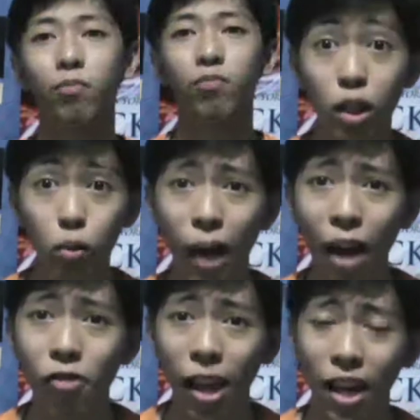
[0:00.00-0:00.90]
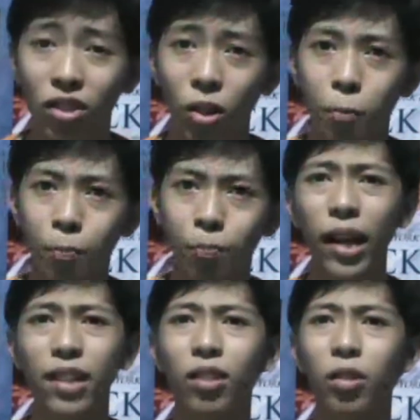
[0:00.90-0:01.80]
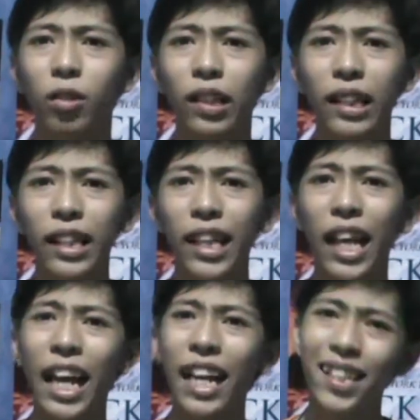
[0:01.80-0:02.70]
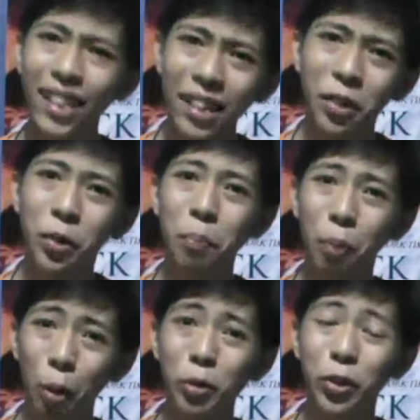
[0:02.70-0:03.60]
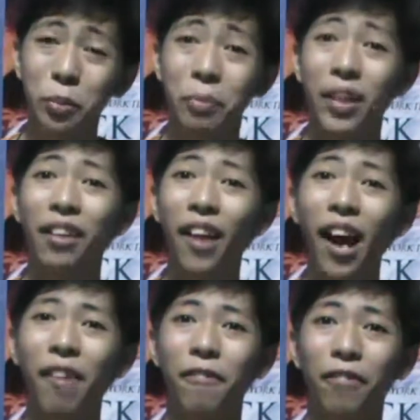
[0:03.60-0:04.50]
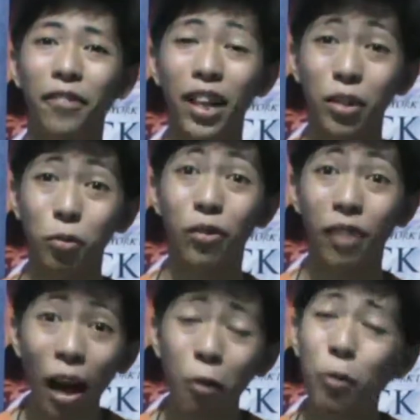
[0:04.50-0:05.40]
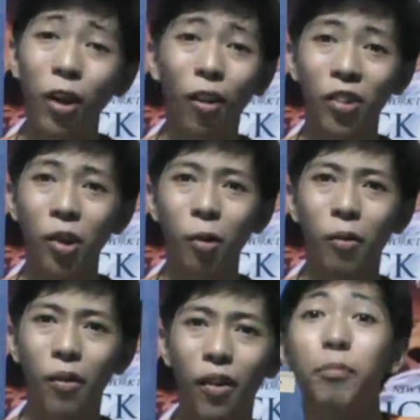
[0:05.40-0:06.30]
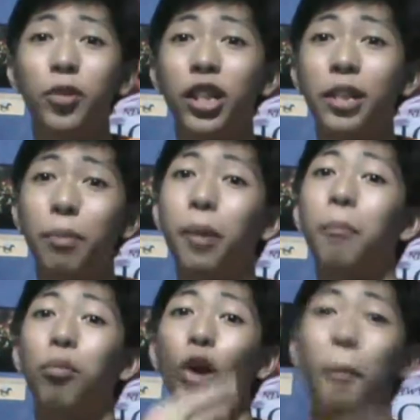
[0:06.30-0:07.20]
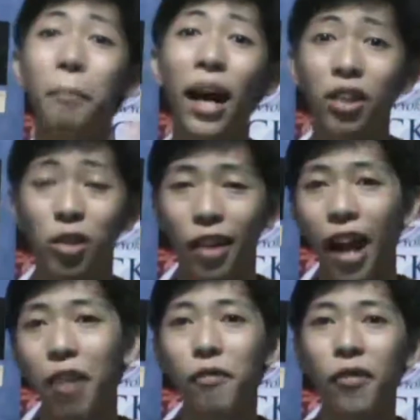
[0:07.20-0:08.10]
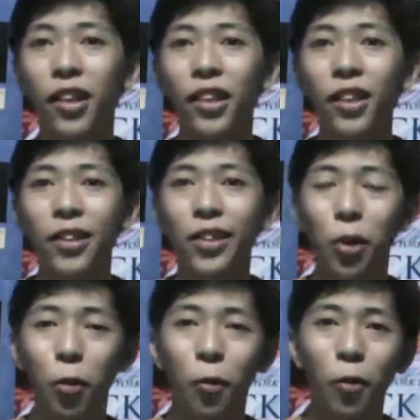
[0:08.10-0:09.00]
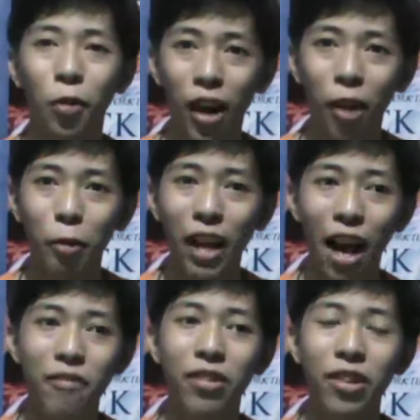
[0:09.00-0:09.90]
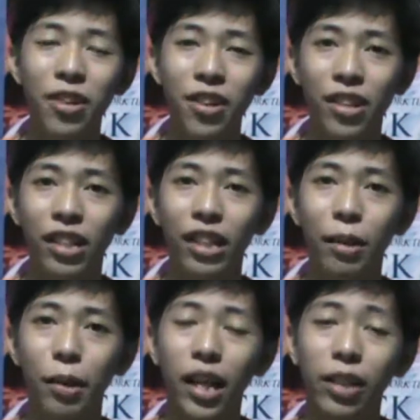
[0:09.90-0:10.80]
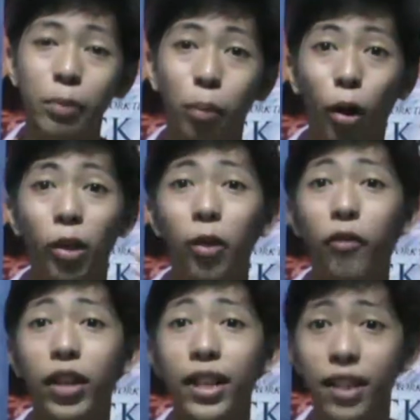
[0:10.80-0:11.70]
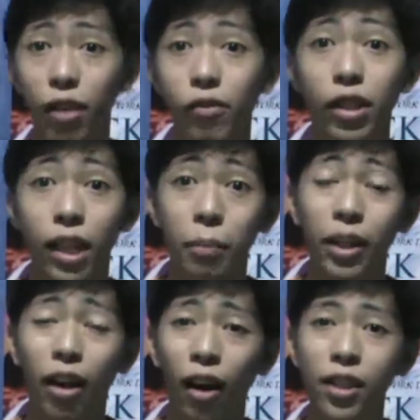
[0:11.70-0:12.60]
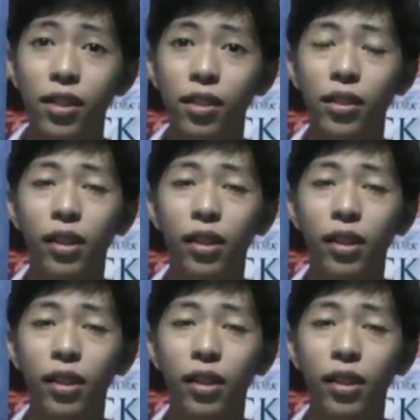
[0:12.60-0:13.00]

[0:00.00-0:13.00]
Next we have Hazel. So Hazel isn't supposed to be alive. That we all know, but she's been brought back to life. So there we have her as part of the 7 demigods.